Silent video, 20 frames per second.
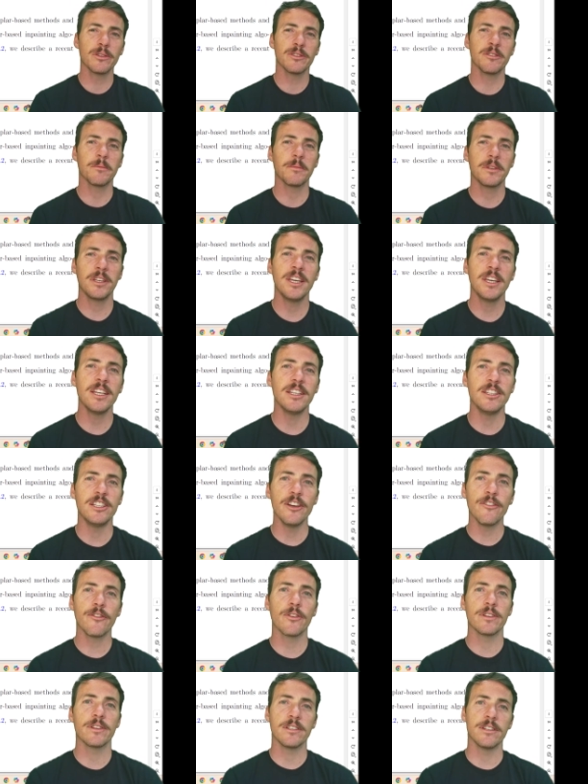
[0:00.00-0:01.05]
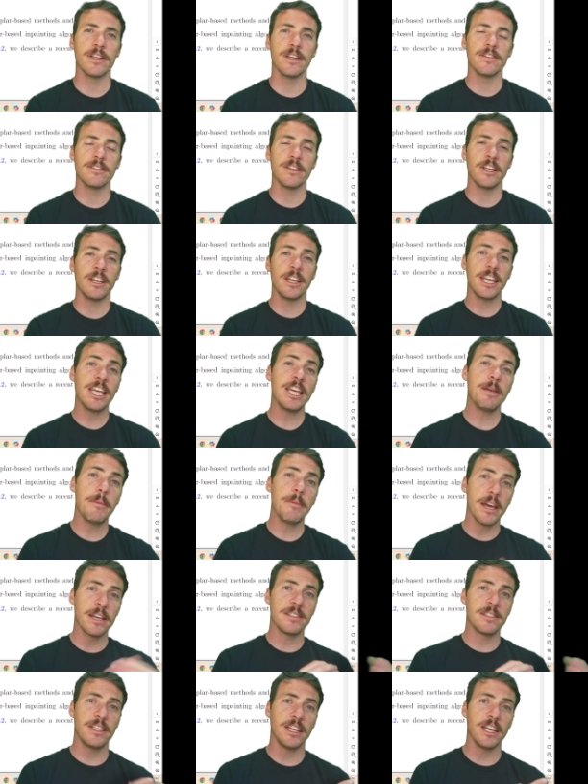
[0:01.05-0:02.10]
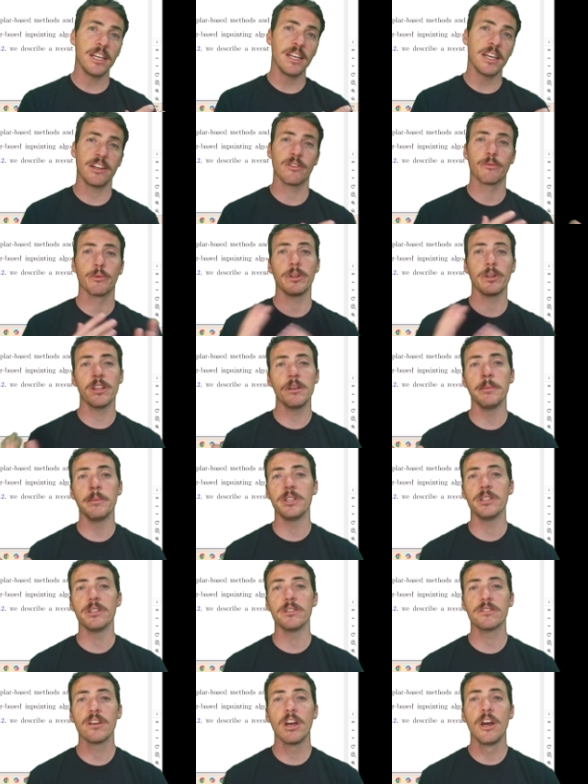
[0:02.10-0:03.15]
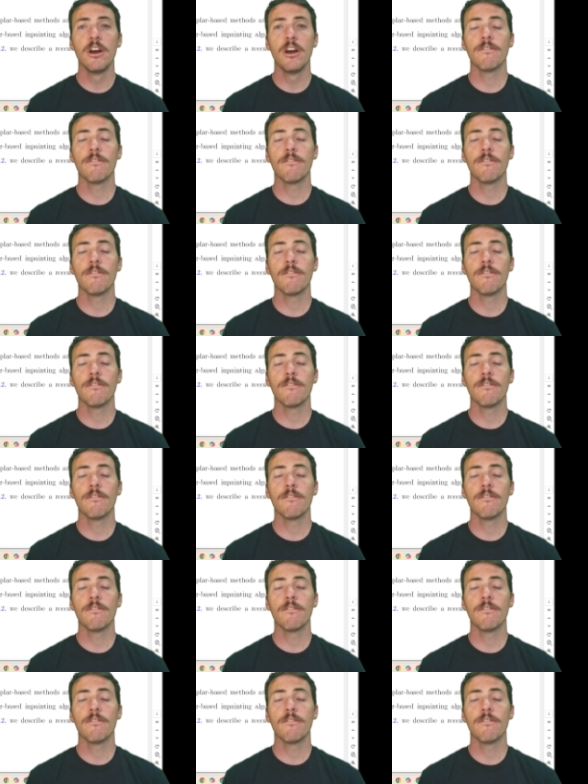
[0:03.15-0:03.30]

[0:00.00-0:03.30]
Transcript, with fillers: some key differences in EBSD and real images.